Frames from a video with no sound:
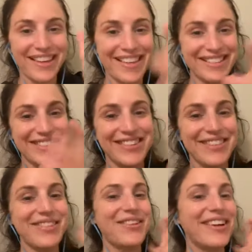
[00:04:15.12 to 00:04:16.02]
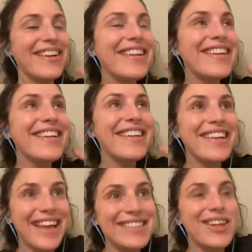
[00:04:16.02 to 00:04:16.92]
That's the word I'm looking for
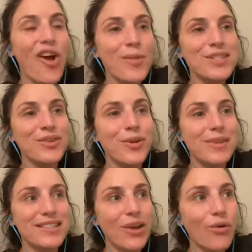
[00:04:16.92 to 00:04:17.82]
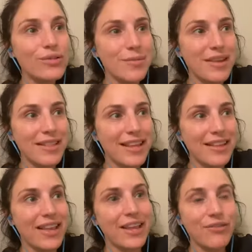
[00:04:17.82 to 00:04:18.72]
it's an obstacle, but it's like ultimately,
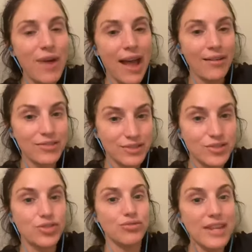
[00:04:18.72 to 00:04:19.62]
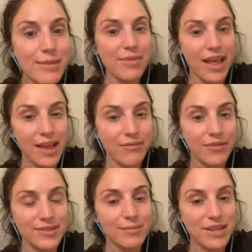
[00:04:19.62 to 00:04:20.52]
like if you have this dream life of
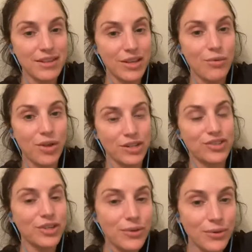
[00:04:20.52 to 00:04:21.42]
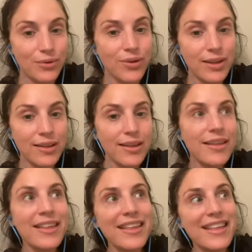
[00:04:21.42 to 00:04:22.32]
something that you want to do
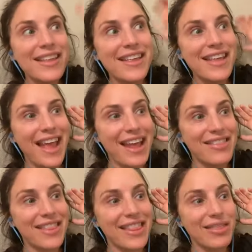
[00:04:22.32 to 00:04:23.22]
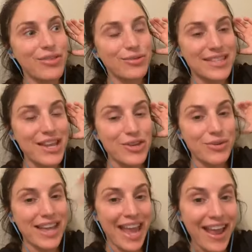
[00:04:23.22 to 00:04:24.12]
and you say you
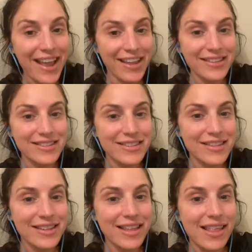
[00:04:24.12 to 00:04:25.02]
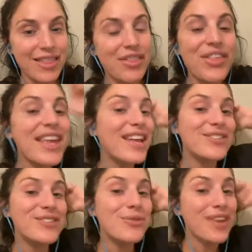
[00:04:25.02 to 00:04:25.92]
can't, the thing is
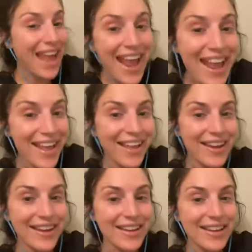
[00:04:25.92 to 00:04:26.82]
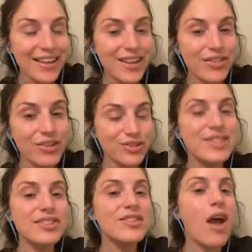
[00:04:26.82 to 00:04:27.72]
you can. There's
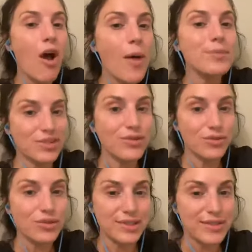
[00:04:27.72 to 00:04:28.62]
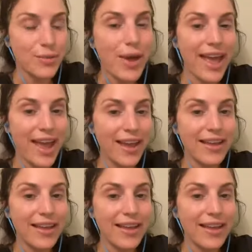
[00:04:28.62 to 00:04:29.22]
just obstacles in the way.